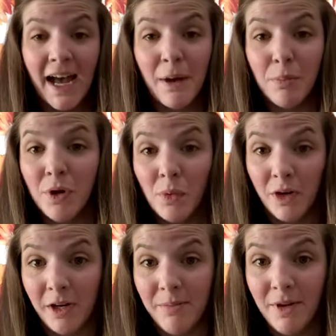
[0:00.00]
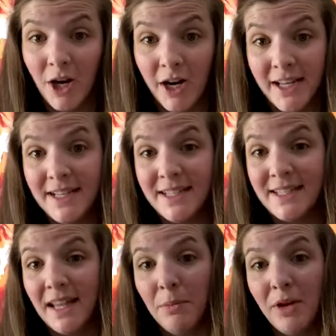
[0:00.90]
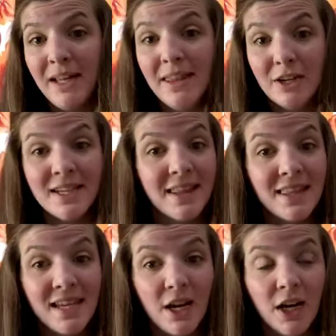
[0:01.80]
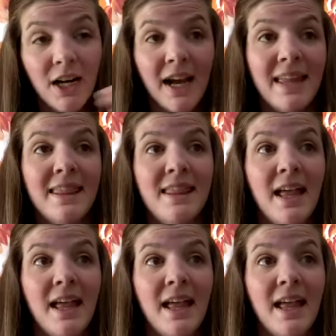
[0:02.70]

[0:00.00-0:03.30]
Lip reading: Bookworm Gardens is celebrating their 10th year, and